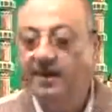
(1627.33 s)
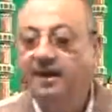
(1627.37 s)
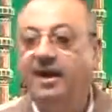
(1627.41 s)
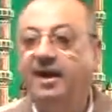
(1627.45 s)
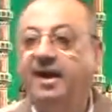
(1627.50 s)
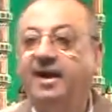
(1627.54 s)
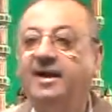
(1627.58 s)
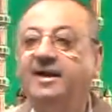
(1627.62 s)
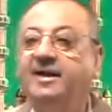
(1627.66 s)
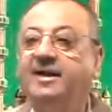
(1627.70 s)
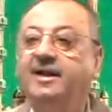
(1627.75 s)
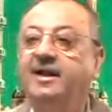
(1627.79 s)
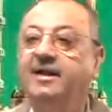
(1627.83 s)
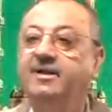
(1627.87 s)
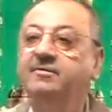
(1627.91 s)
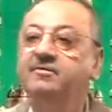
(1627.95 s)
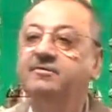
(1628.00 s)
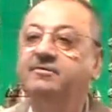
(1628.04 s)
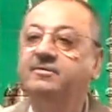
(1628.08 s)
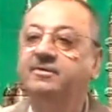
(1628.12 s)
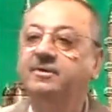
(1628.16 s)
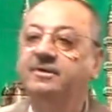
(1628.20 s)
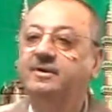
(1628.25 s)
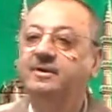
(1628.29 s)
I
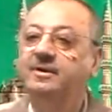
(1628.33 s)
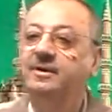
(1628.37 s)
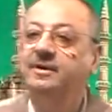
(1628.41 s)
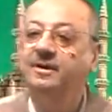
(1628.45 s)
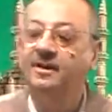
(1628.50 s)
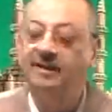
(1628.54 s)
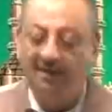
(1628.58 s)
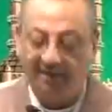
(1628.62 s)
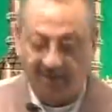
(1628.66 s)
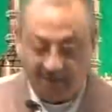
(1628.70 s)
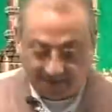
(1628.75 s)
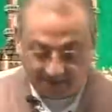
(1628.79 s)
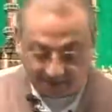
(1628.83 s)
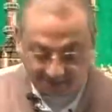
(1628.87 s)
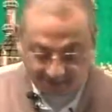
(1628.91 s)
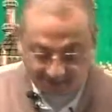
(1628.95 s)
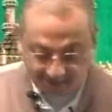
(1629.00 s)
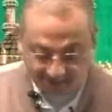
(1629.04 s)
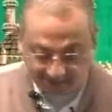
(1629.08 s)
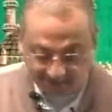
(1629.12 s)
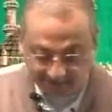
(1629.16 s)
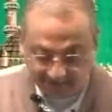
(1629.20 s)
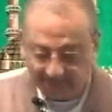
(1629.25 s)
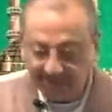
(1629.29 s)
lived
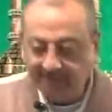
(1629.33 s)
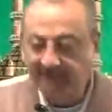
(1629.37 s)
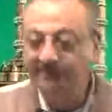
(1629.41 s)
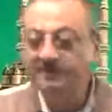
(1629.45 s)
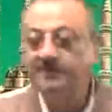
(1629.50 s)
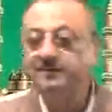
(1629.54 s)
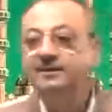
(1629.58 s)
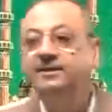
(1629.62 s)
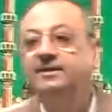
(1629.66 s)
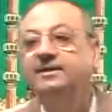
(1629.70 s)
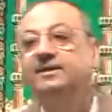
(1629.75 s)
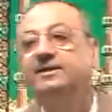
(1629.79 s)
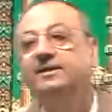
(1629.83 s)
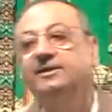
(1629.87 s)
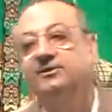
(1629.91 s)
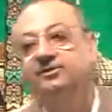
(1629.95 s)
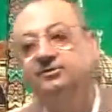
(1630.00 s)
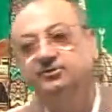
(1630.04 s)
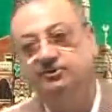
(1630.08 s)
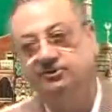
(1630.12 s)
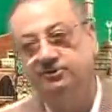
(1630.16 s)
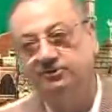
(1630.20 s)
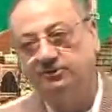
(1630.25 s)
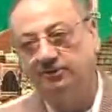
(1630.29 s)
hayatan
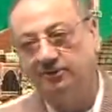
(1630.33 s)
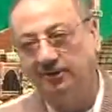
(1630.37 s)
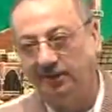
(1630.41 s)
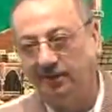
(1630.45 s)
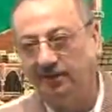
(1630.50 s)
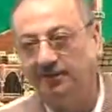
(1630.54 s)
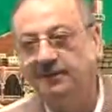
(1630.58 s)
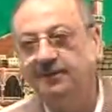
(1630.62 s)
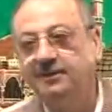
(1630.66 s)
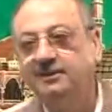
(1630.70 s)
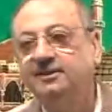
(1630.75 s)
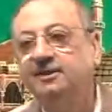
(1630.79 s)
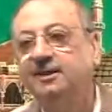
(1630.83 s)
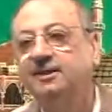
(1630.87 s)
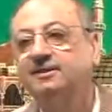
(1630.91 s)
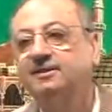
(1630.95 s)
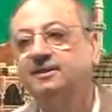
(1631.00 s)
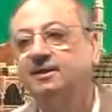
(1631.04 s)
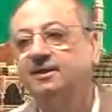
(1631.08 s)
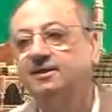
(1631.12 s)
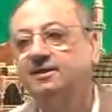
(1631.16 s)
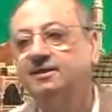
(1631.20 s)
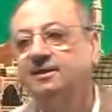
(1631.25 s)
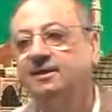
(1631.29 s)

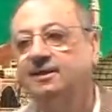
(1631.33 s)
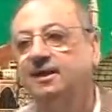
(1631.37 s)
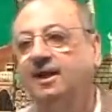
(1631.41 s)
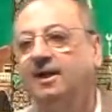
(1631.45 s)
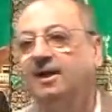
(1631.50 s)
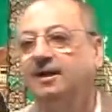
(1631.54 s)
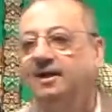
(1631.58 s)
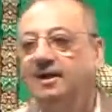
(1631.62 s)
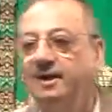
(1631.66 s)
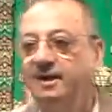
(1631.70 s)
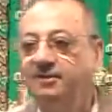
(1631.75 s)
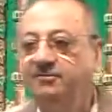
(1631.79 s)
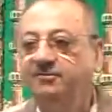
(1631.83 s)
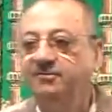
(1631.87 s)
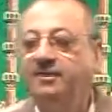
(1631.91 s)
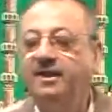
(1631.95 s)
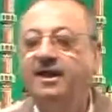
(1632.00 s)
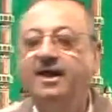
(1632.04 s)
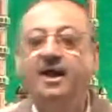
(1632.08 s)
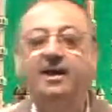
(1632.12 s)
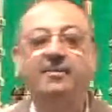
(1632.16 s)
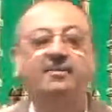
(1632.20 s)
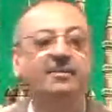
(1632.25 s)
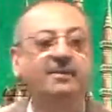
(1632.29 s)
sa'idatan. I lived a
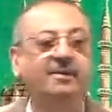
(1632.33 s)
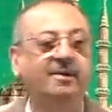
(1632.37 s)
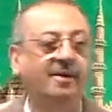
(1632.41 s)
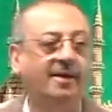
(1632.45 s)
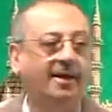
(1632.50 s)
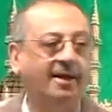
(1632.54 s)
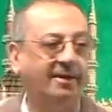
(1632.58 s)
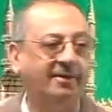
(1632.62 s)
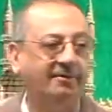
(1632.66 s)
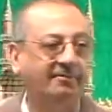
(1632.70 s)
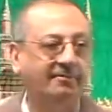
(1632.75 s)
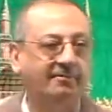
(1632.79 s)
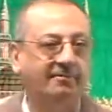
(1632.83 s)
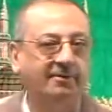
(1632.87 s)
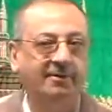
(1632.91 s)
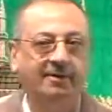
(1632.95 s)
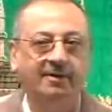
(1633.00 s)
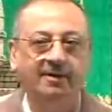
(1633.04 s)
happy life.